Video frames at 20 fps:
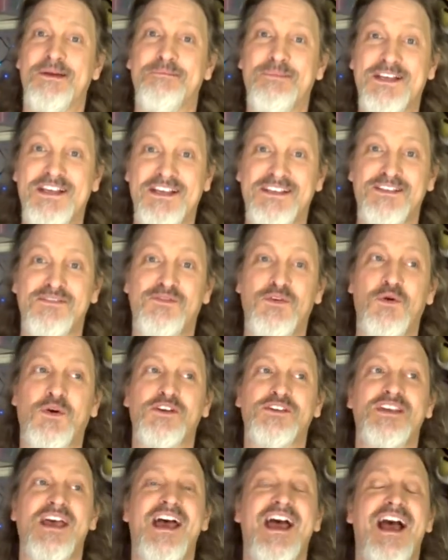Because, of
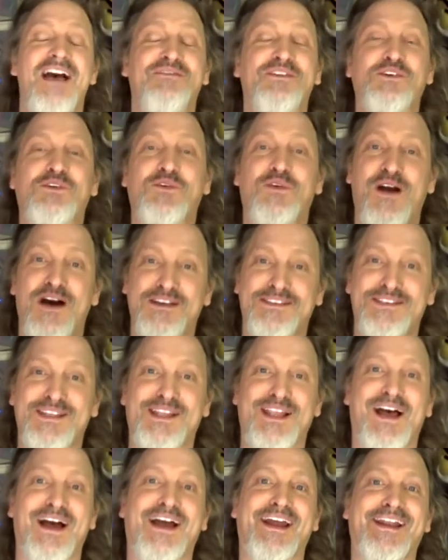course, having crossed the
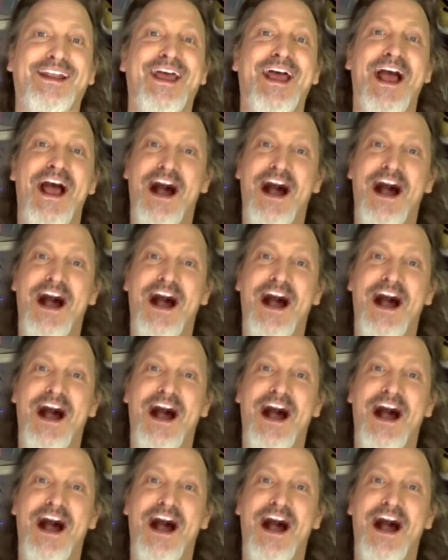line,